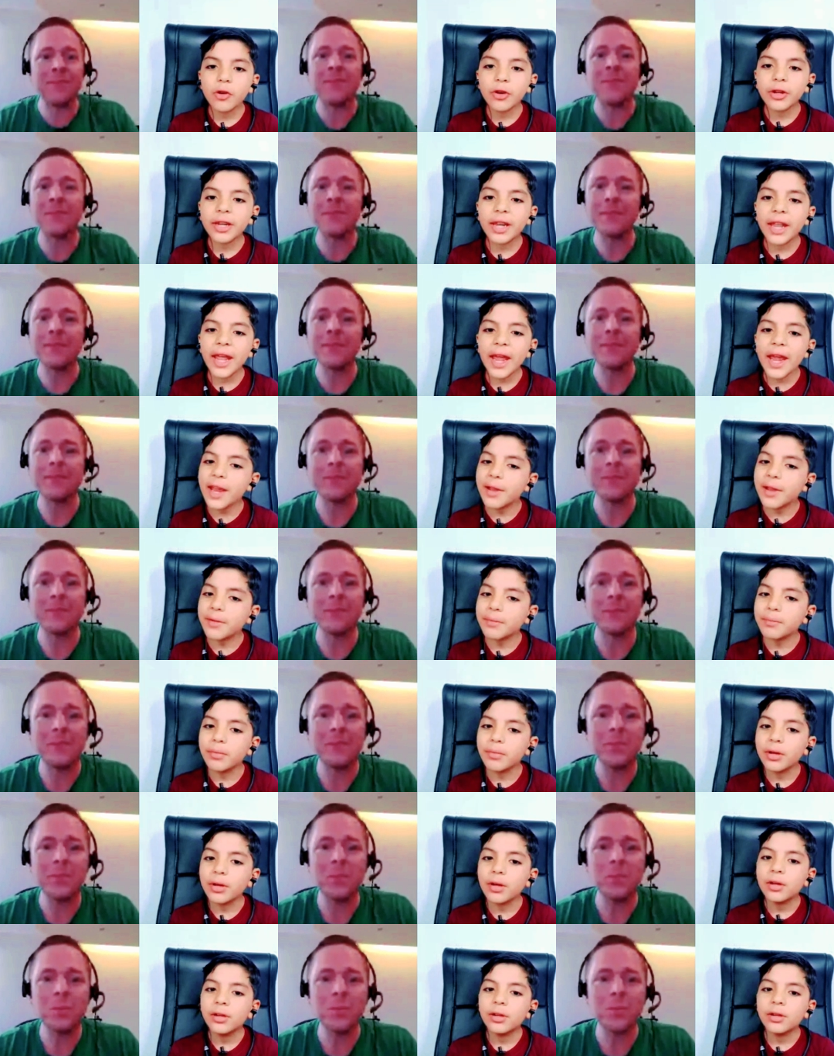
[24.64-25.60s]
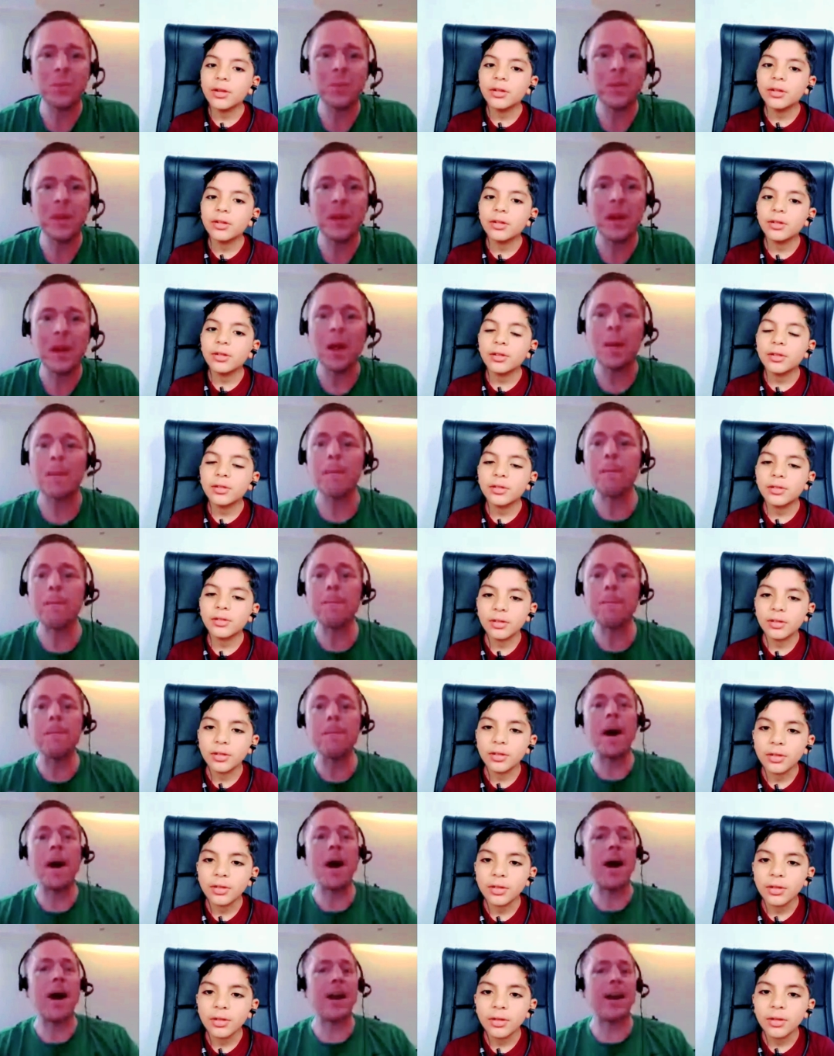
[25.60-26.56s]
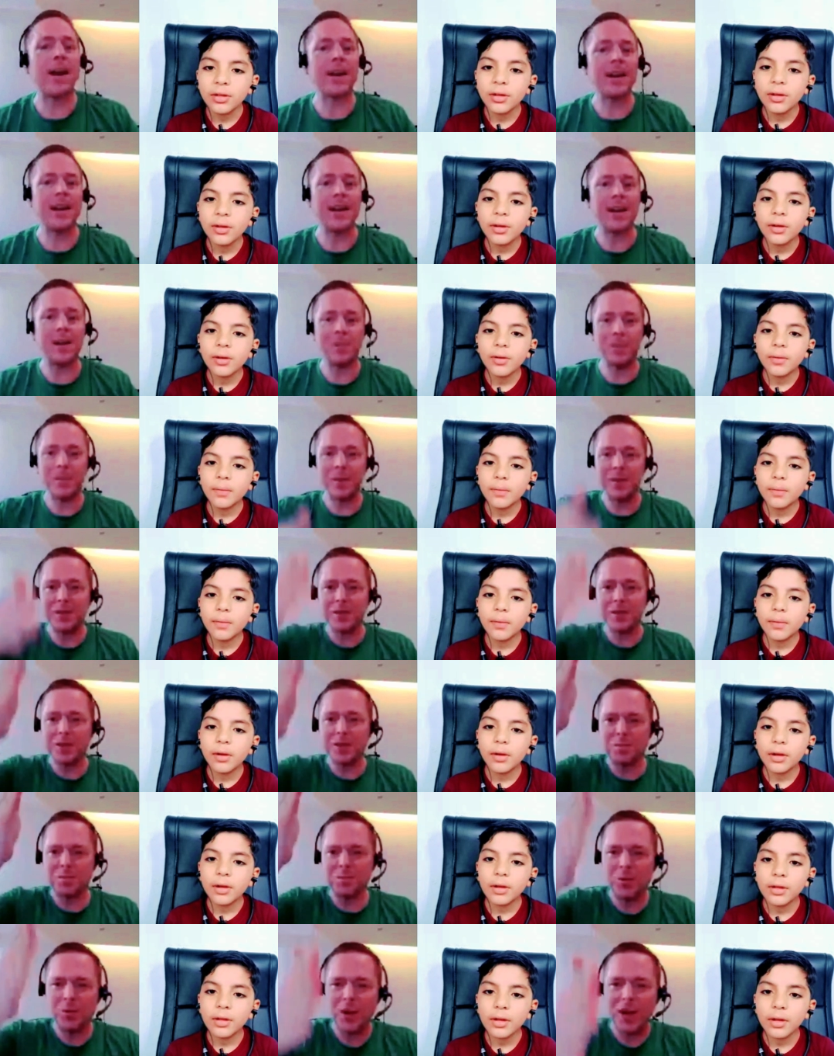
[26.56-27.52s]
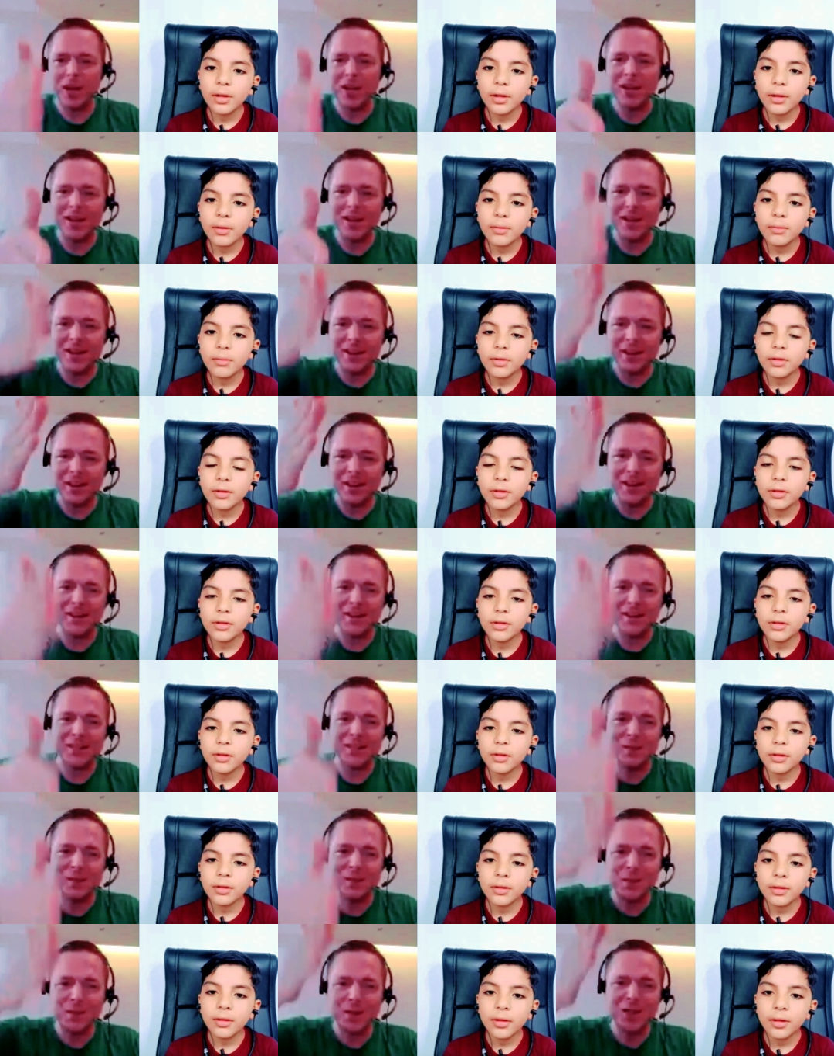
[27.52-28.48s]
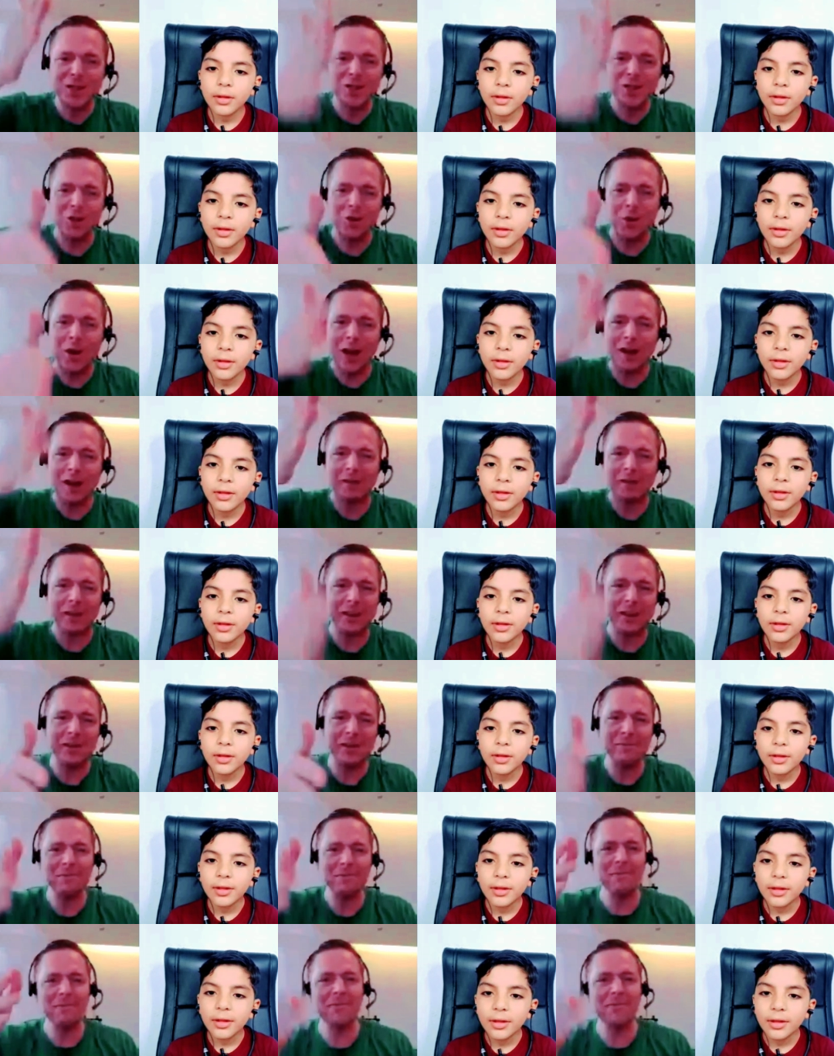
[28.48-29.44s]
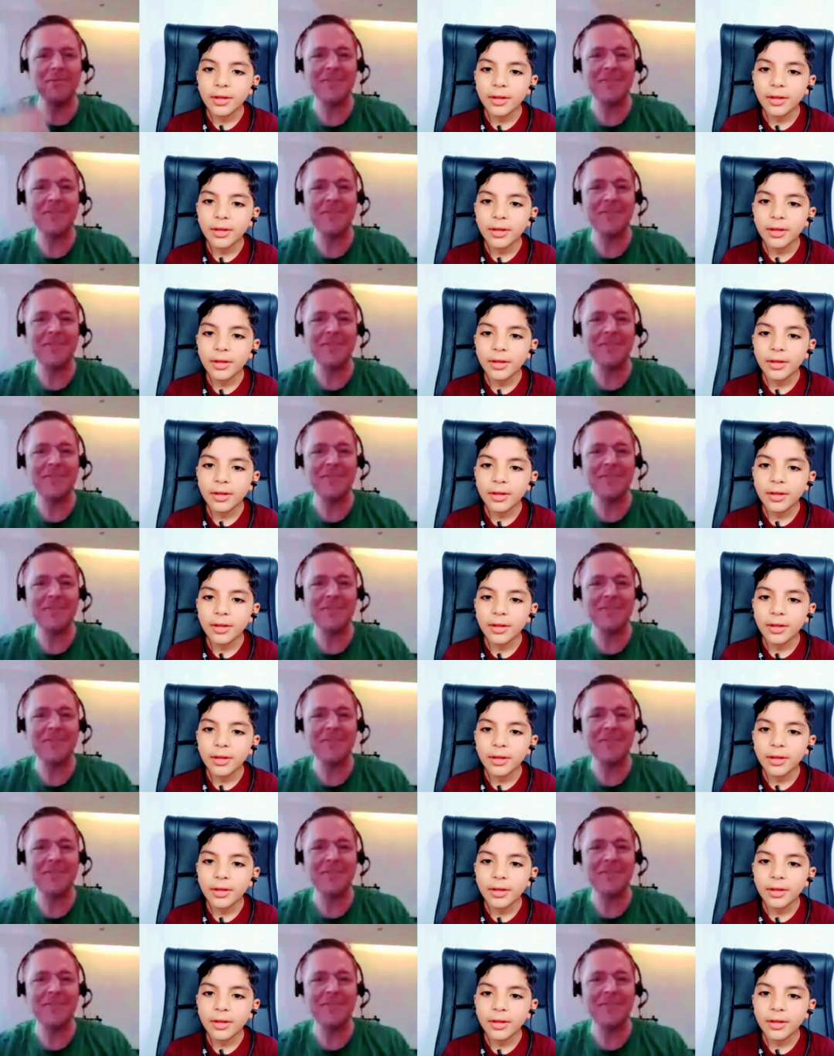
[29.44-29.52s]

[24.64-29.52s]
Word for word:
Speaker 1: what's your name?
Speaker 2: My name is Brett. Nice to meet you, Allie.